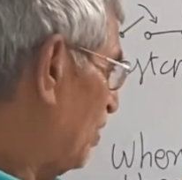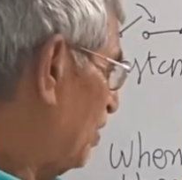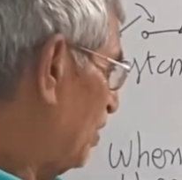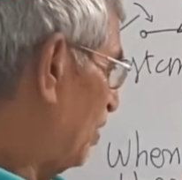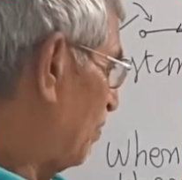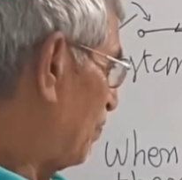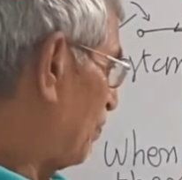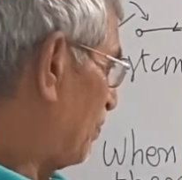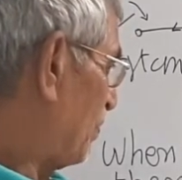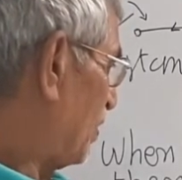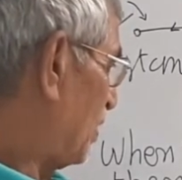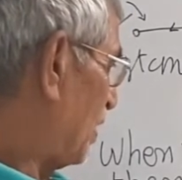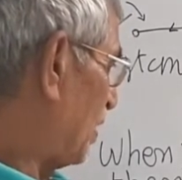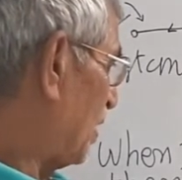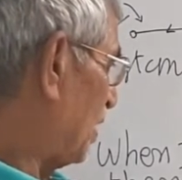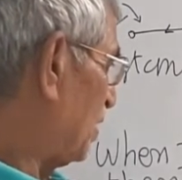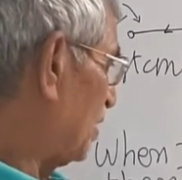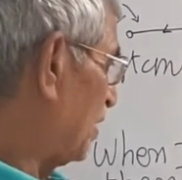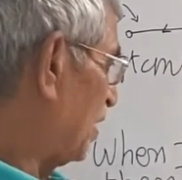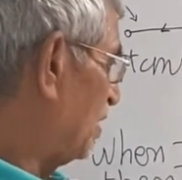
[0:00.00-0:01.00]
if
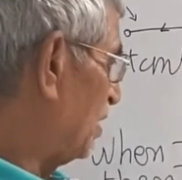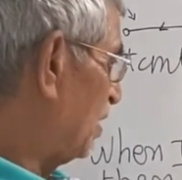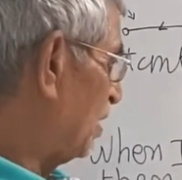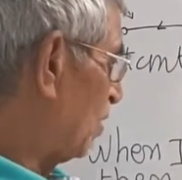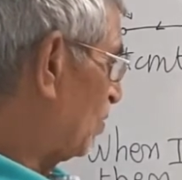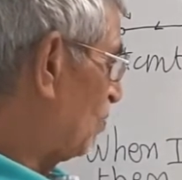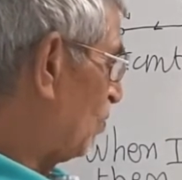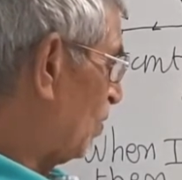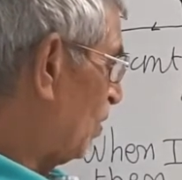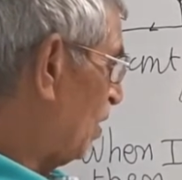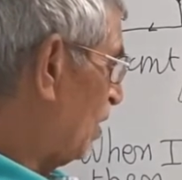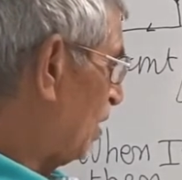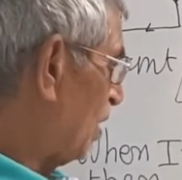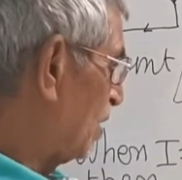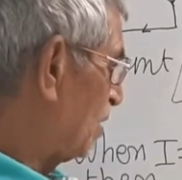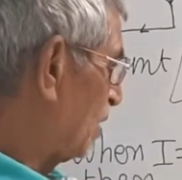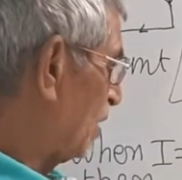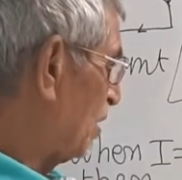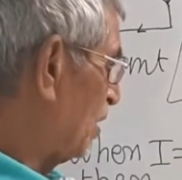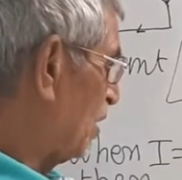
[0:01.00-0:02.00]
current change in the coil
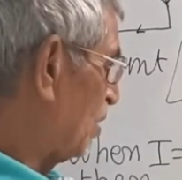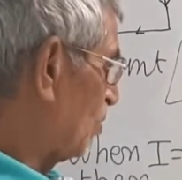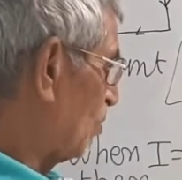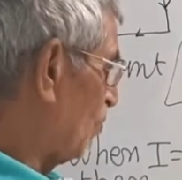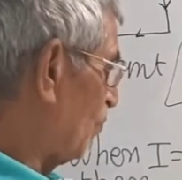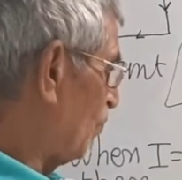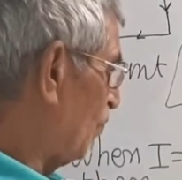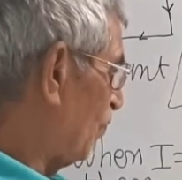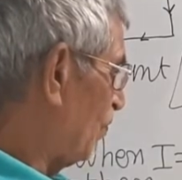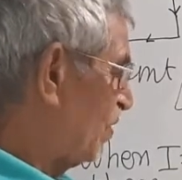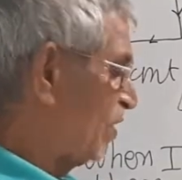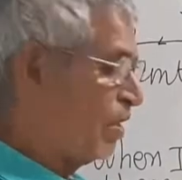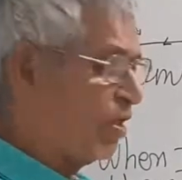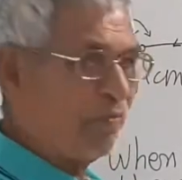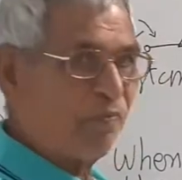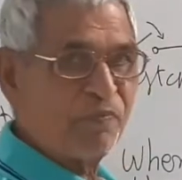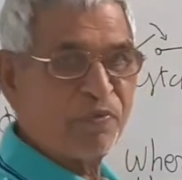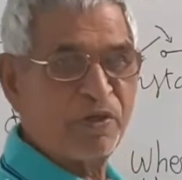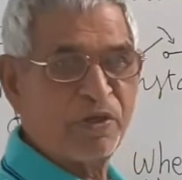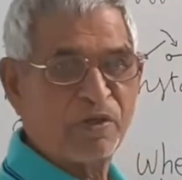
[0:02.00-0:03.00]
at the rate of 1
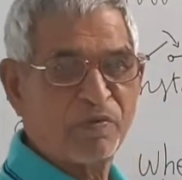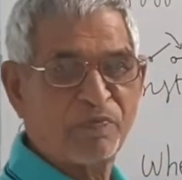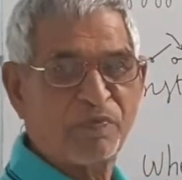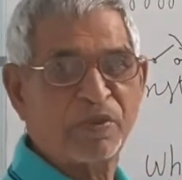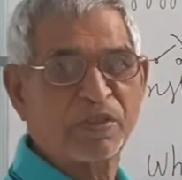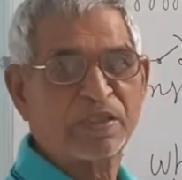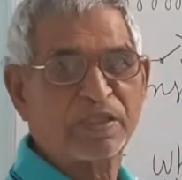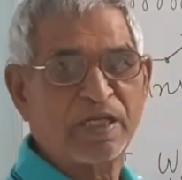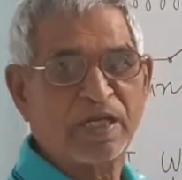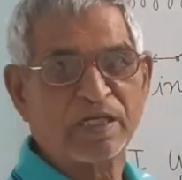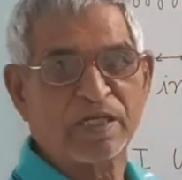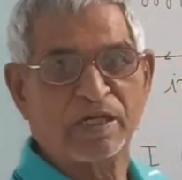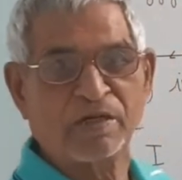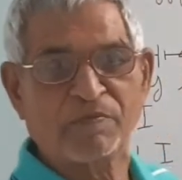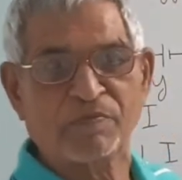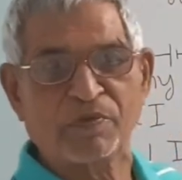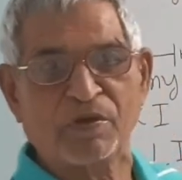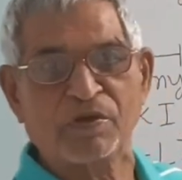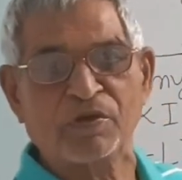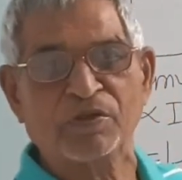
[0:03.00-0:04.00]
ampere per
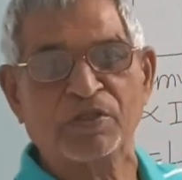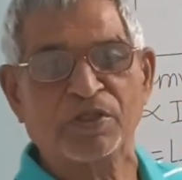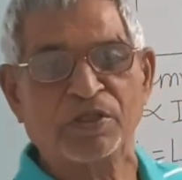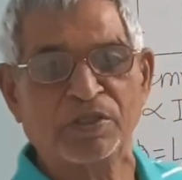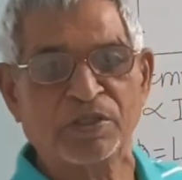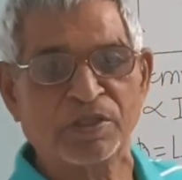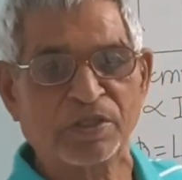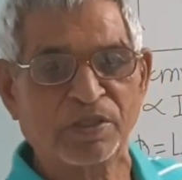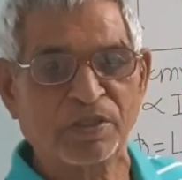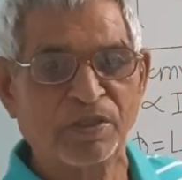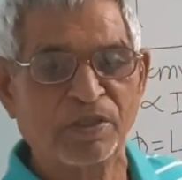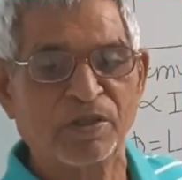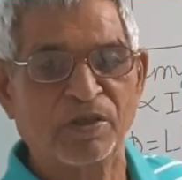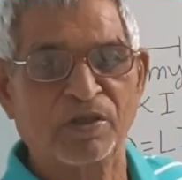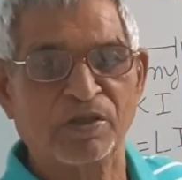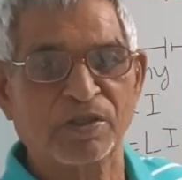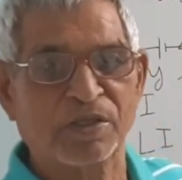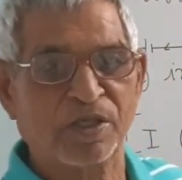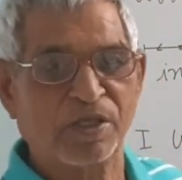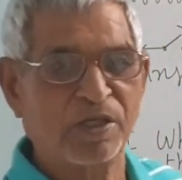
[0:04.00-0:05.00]
second produces
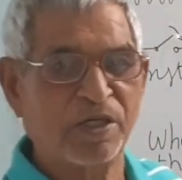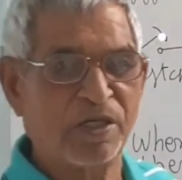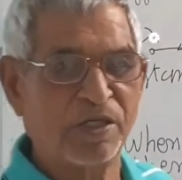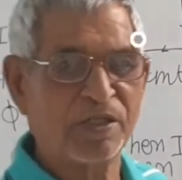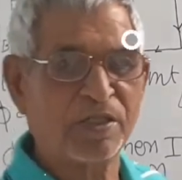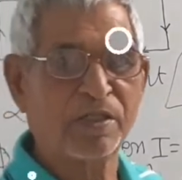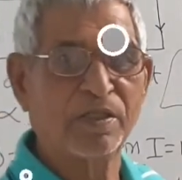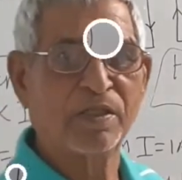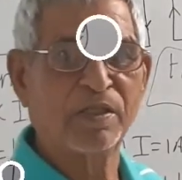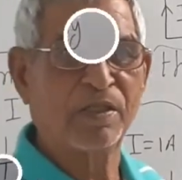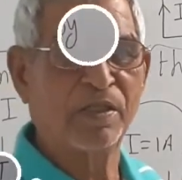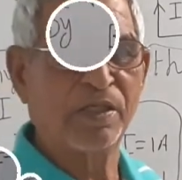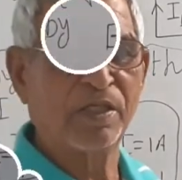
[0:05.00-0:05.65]
or generates the